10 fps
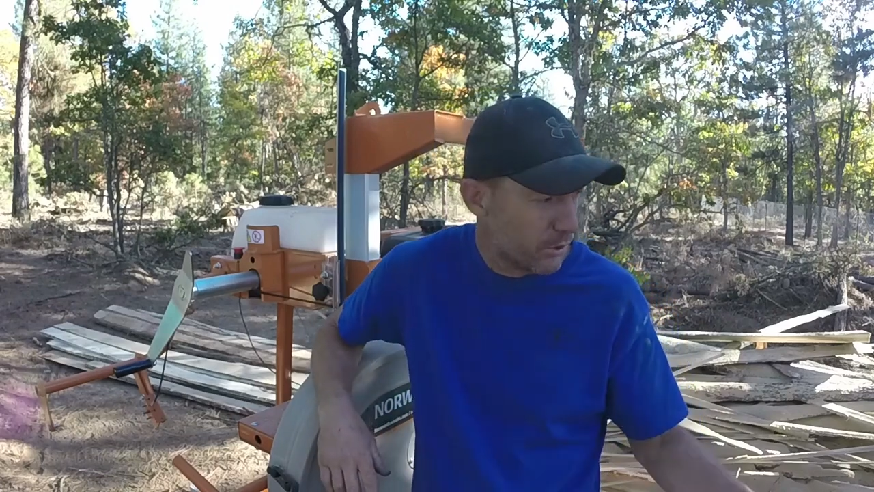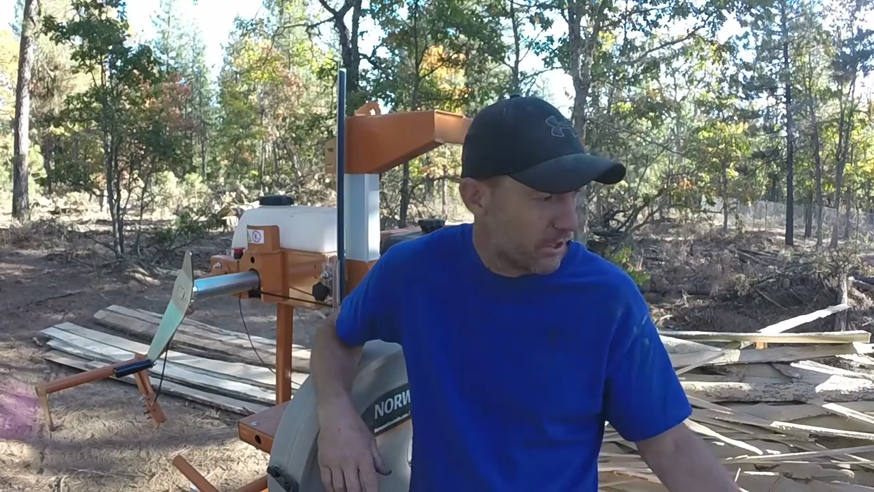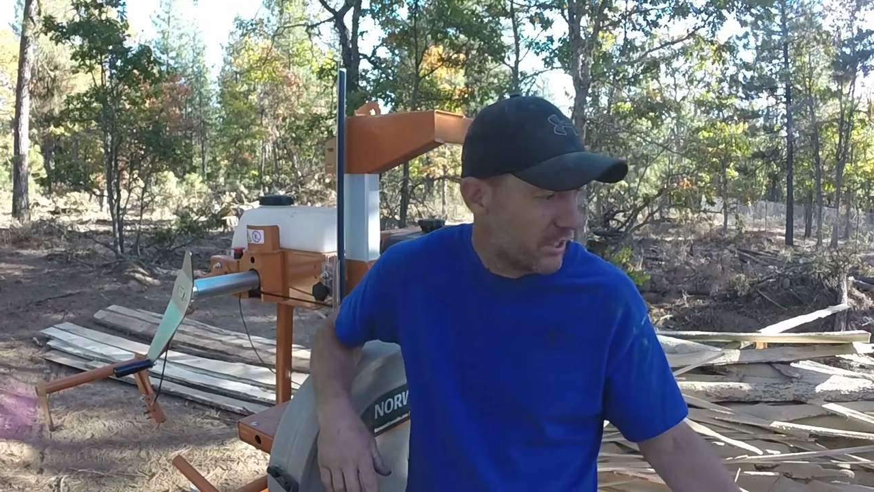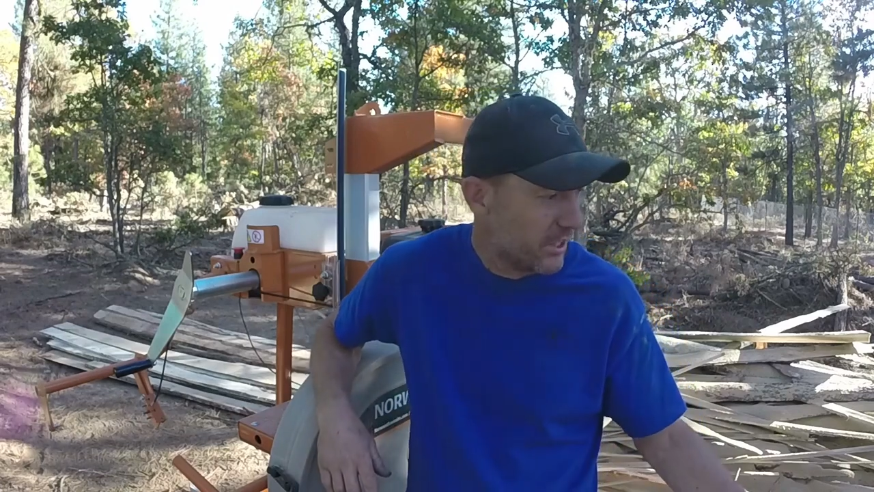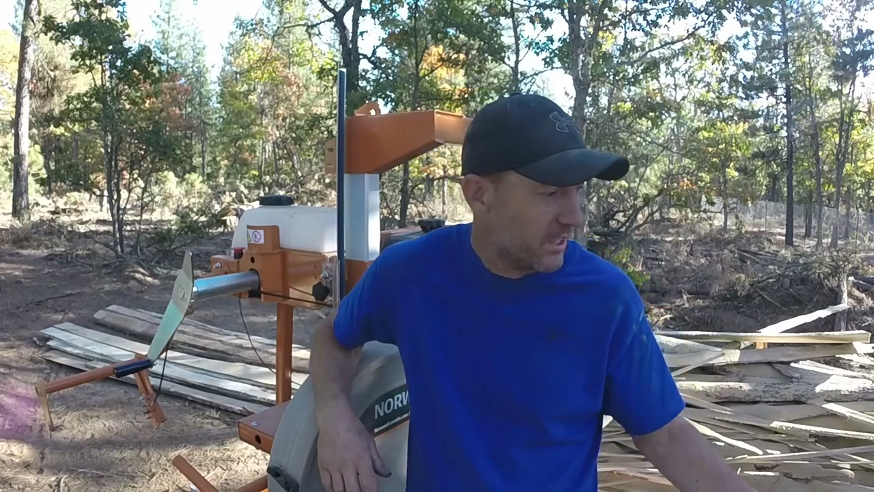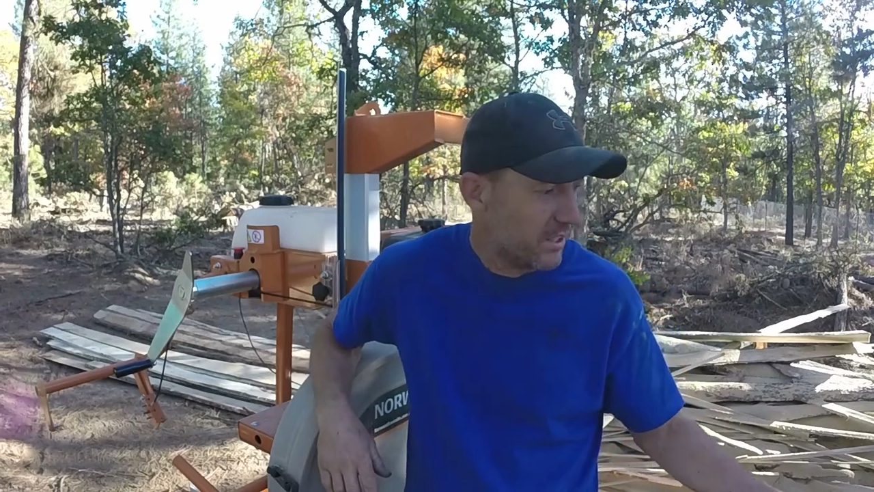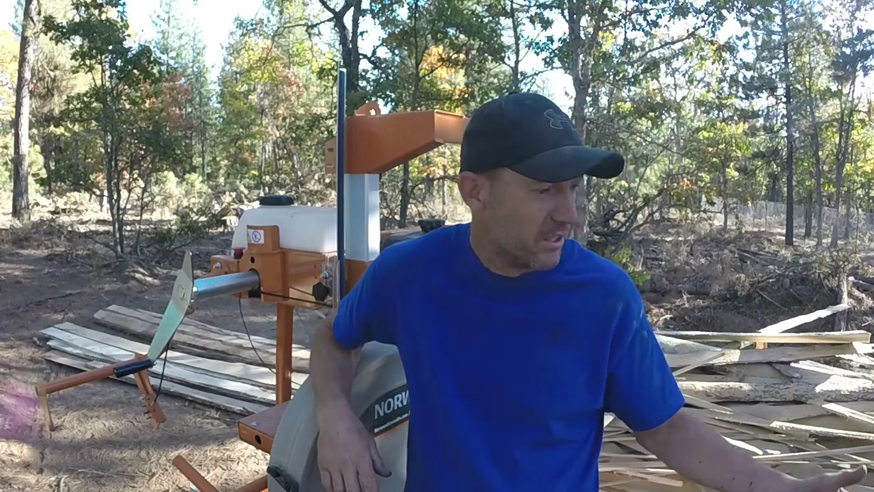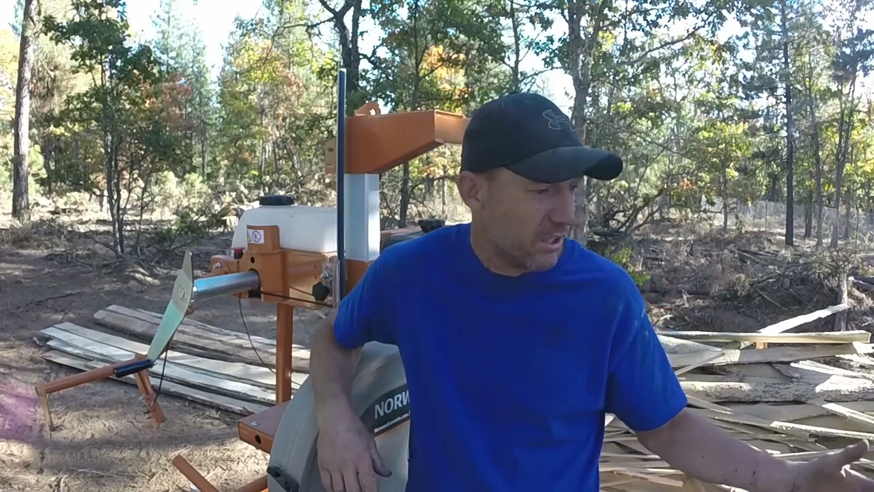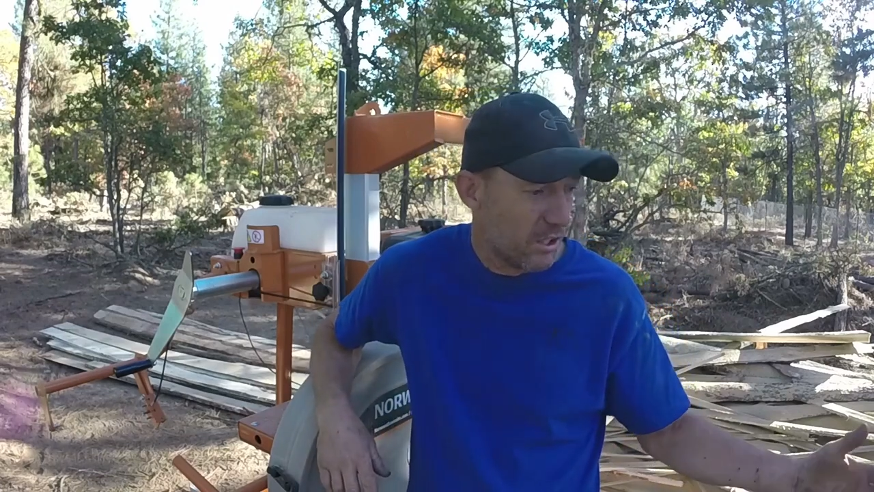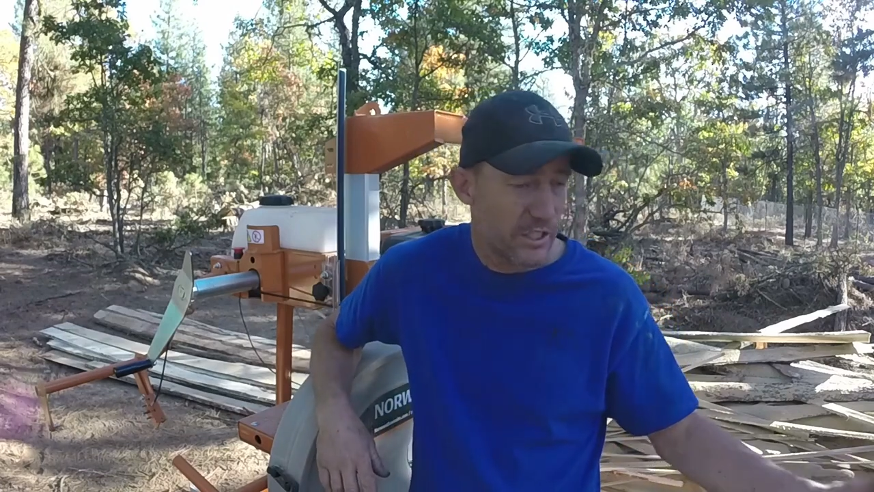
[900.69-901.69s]
put
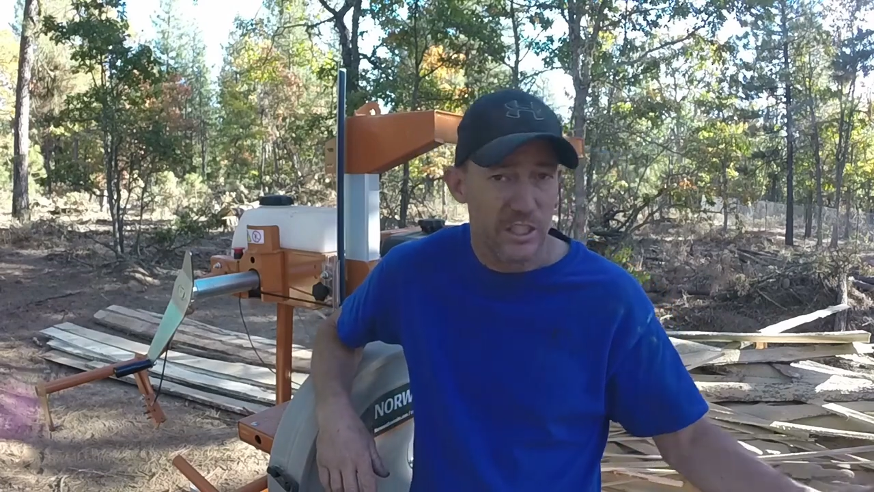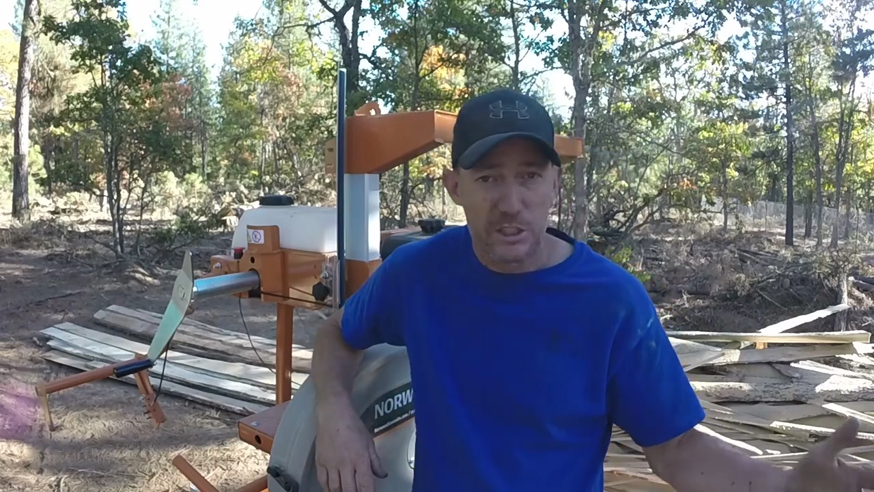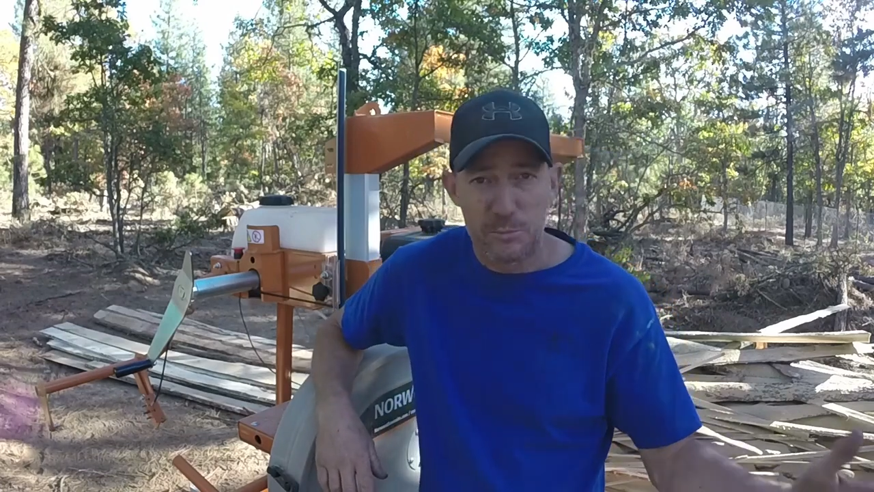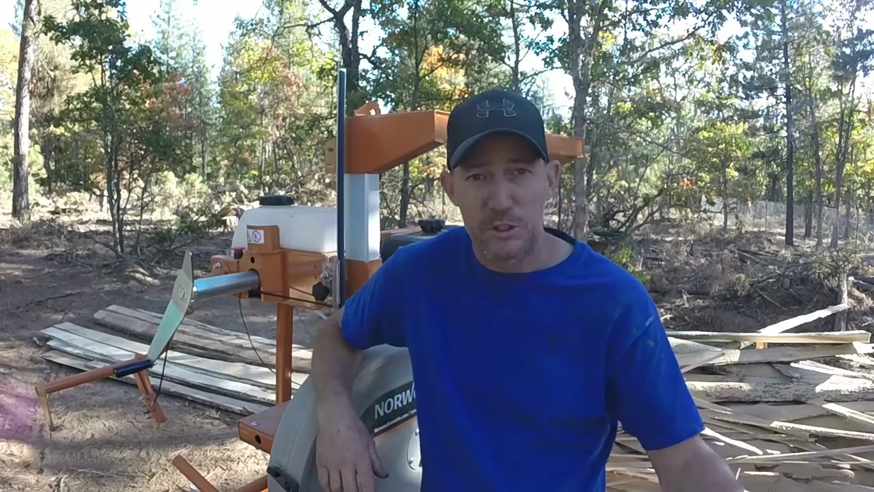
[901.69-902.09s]
on each